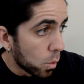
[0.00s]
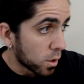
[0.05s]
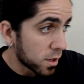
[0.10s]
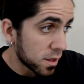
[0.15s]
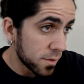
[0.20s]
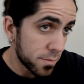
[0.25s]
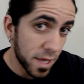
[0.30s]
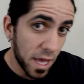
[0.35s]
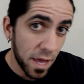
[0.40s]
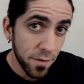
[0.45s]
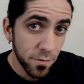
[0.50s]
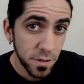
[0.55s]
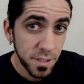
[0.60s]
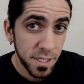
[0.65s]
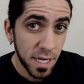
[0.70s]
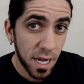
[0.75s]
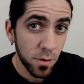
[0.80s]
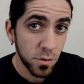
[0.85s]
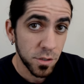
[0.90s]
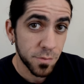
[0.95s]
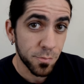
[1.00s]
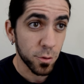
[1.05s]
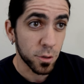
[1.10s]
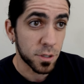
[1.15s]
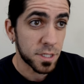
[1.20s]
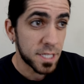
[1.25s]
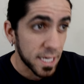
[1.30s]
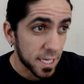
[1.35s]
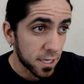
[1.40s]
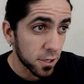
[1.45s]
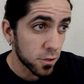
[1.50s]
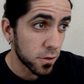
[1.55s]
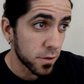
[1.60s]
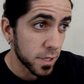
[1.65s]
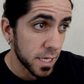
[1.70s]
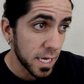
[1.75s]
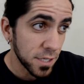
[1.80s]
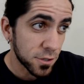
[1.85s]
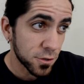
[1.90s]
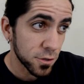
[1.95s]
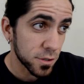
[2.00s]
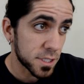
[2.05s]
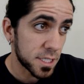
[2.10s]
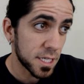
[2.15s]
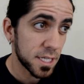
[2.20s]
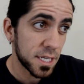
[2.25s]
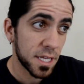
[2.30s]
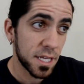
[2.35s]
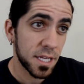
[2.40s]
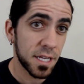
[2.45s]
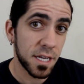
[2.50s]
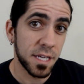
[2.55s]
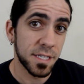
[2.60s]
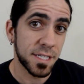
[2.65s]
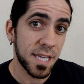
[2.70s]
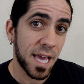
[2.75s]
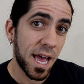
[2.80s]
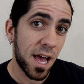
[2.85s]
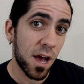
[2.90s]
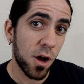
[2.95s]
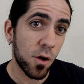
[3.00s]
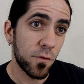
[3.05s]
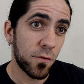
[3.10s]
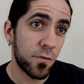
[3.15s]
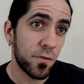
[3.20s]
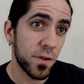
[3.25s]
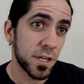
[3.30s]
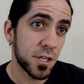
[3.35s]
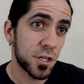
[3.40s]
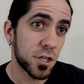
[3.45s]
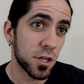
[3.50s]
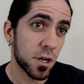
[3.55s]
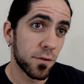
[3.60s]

One of the behaviors that I was particularly interested in is how fish